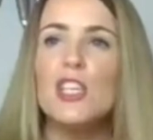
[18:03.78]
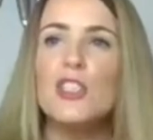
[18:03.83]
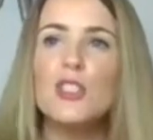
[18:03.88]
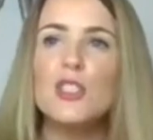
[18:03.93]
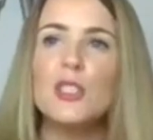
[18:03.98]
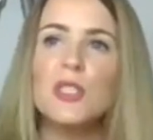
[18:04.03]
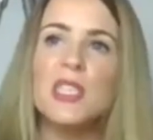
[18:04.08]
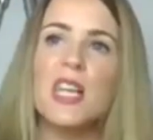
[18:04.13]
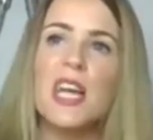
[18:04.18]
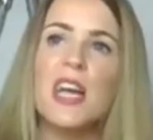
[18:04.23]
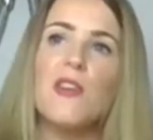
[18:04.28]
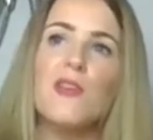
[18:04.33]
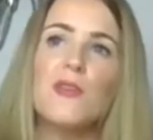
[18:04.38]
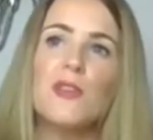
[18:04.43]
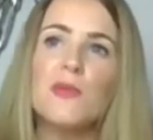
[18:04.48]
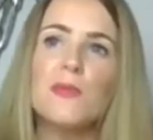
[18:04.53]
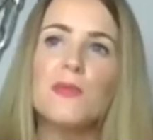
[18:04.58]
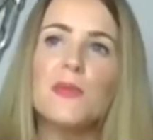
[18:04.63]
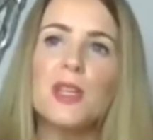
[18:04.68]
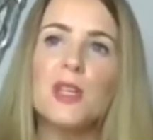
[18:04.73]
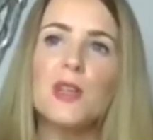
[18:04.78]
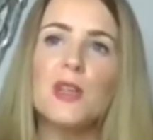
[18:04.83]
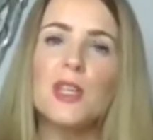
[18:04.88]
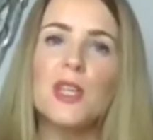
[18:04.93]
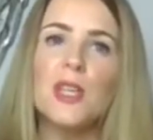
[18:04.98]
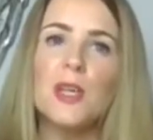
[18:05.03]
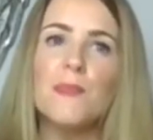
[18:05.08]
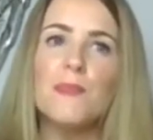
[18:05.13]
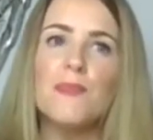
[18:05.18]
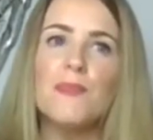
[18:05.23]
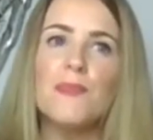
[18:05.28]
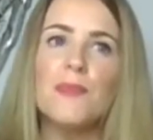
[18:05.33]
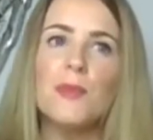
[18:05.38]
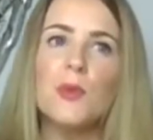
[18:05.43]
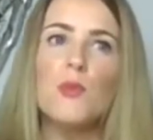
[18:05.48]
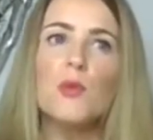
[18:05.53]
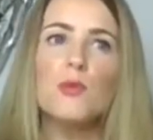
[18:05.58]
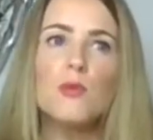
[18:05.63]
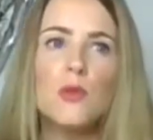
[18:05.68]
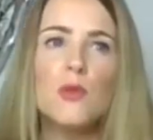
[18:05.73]
just tell them that
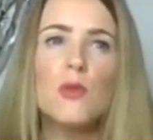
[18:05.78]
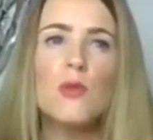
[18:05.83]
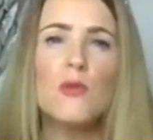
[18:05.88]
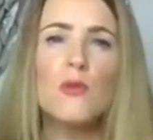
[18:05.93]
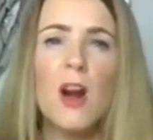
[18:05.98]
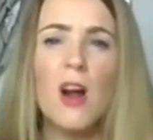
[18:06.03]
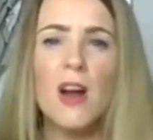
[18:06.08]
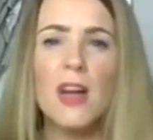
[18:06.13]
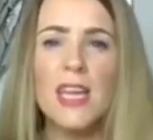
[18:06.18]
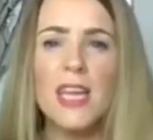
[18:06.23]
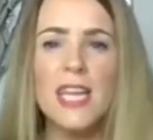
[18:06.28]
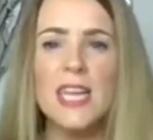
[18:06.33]
we're all right?